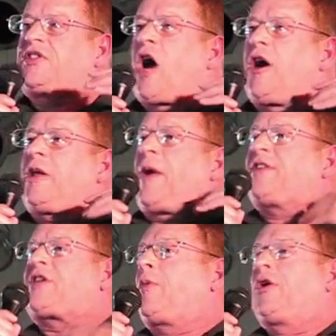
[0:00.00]
started by
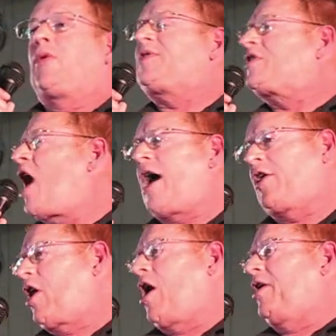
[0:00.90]
someone who was not
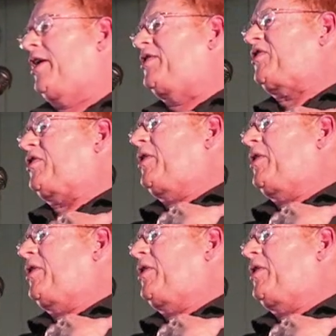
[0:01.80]
an artist,